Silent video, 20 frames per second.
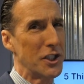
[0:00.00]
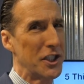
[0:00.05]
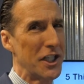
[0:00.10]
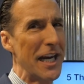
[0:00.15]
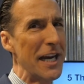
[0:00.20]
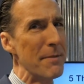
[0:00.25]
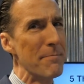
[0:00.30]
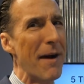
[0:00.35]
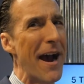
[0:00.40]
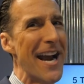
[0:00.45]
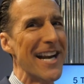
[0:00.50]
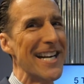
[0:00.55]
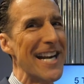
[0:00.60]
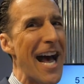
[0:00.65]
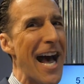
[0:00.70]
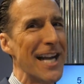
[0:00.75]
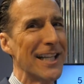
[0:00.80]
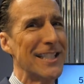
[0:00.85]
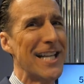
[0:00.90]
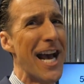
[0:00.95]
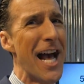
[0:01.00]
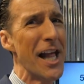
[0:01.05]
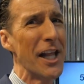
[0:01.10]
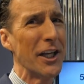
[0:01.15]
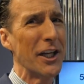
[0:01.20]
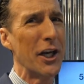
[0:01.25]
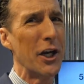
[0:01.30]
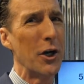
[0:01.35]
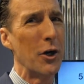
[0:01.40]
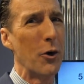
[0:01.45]
She might not
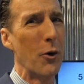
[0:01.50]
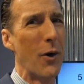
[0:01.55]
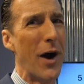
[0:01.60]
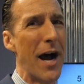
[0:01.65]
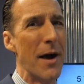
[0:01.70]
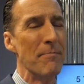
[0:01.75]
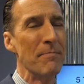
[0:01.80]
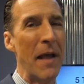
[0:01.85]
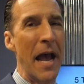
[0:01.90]
tell you,